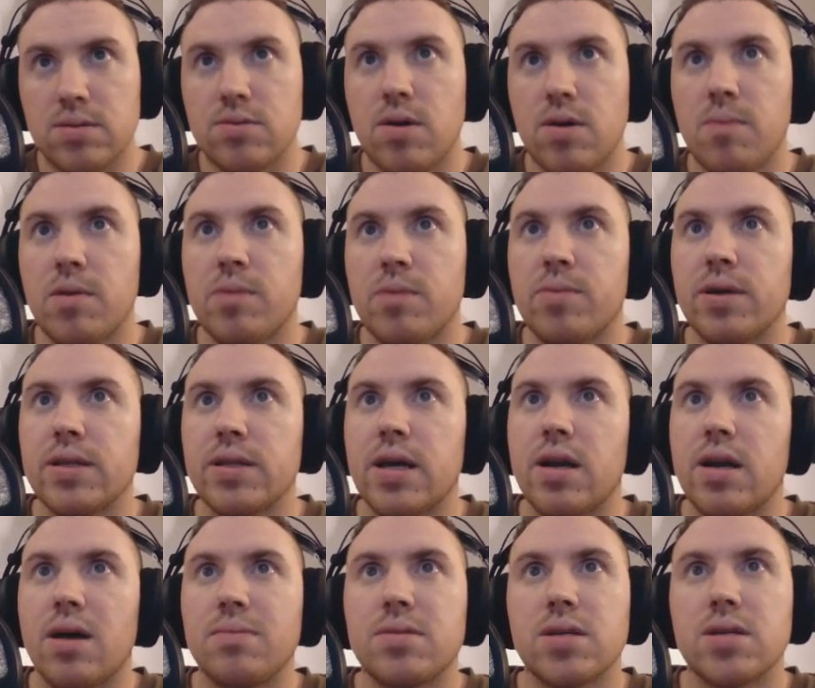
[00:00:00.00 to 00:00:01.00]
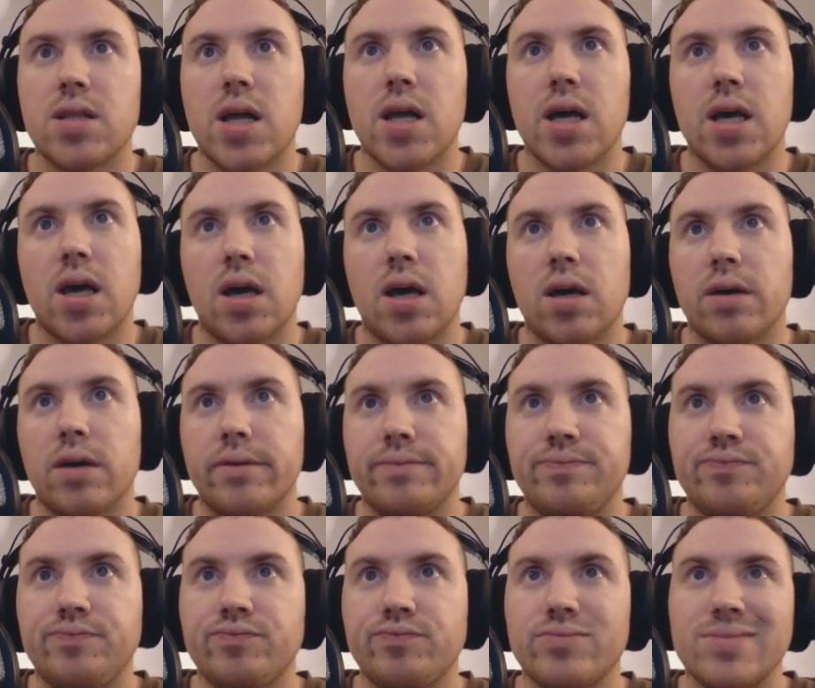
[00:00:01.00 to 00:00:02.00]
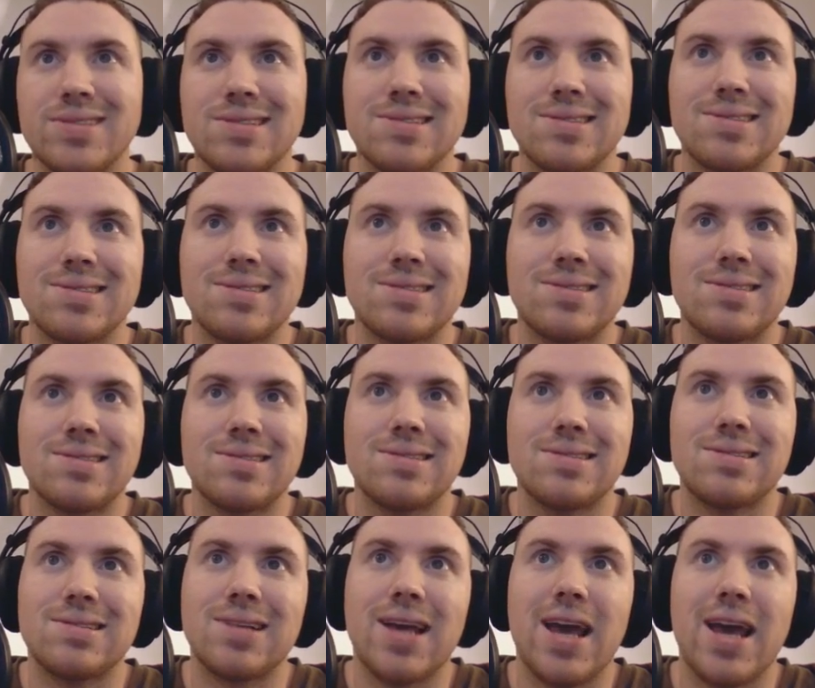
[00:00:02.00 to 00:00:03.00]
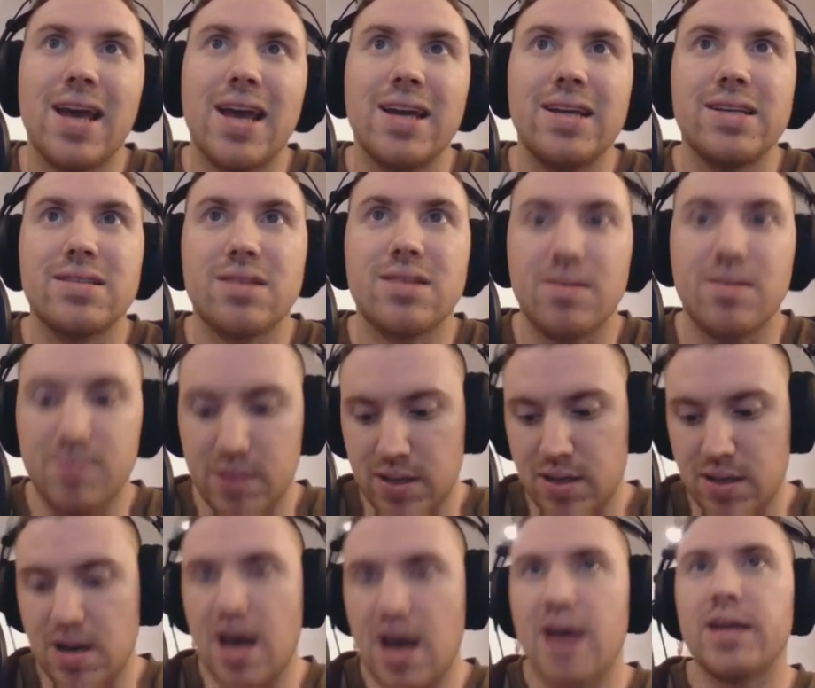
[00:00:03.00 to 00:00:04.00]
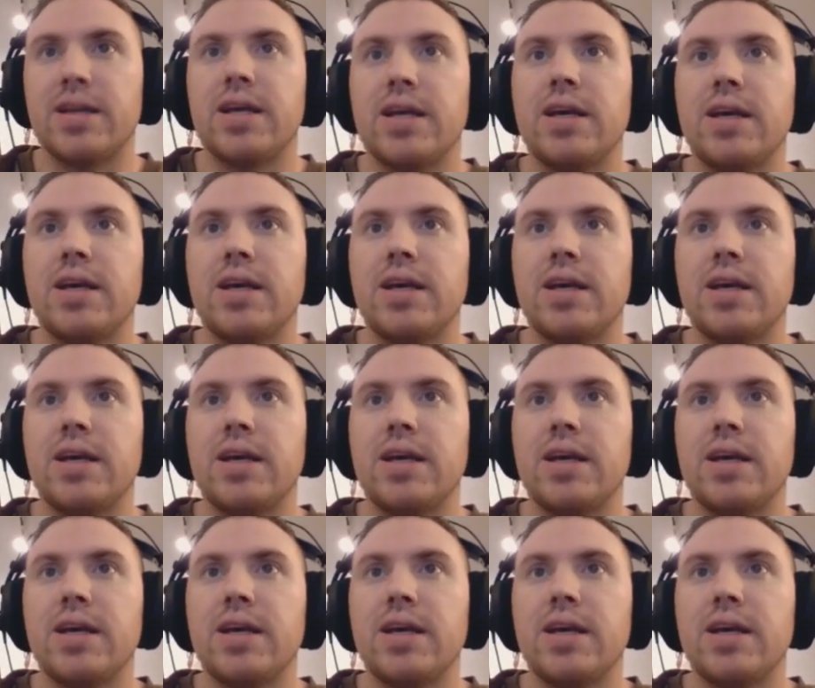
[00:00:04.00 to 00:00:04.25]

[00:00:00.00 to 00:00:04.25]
so I'm going to bring that up to like 80 something, 90.